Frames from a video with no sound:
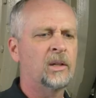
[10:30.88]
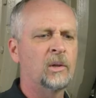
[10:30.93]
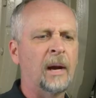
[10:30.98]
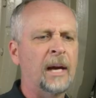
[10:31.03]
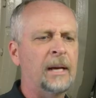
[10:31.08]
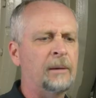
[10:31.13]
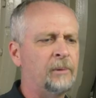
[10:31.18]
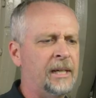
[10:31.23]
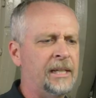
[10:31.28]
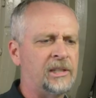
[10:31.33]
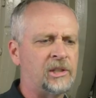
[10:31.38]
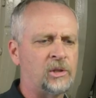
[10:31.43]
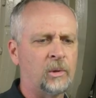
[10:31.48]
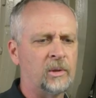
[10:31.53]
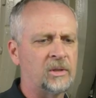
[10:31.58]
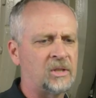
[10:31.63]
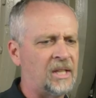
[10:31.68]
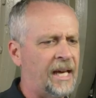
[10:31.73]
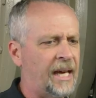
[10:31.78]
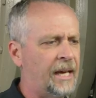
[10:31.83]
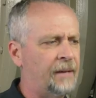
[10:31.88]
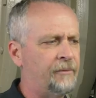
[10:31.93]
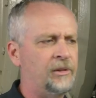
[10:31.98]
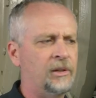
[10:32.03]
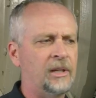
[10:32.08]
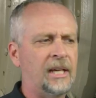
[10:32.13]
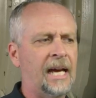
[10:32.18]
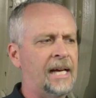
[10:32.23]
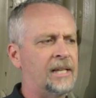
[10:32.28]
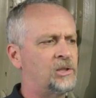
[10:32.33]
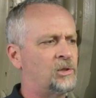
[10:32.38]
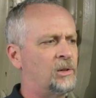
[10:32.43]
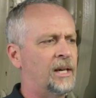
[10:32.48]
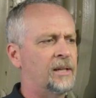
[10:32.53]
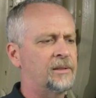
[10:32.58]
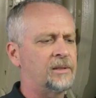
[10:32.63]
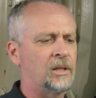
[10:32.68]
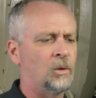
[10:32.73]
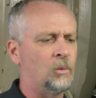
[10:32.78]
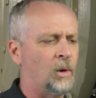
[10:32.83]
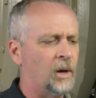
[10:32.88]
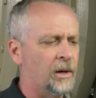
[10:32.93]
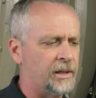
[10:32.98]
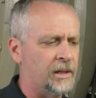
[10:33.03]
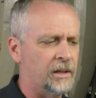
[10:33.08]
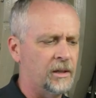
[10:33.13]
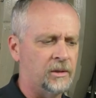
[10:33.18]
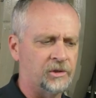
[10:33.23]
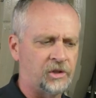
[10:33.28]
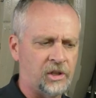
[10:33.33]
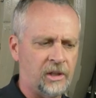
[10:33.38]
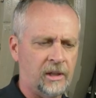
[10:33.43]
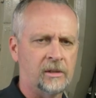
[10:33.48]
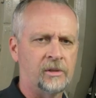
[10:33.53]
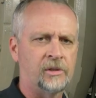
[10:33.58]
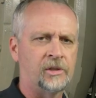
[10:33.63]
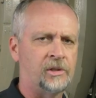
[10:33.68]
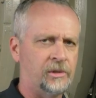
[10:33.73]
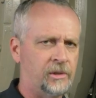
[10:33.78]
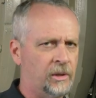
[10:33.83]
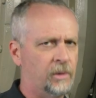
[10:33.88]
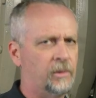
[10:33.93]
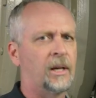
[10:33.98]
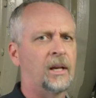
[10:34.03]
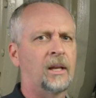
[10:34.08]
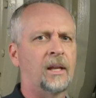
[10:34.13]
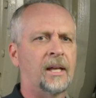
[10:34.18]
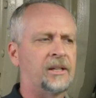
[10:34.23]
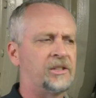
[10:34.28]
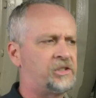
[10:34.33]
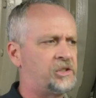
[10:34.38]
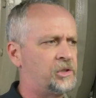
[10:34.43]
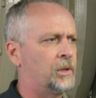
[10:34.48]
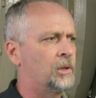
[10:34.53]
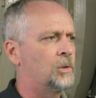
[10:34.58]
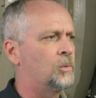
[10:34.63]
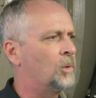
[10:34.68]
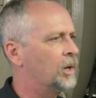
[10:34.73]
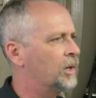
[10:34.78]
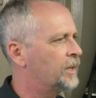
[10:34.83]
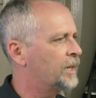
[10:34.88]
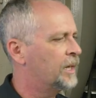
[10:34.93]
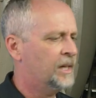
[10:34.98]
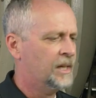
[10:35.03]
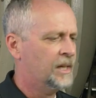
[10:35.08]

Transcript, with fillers: Great resource to have. If you guys are out there working on chillers, you're doing a lot of chiller work.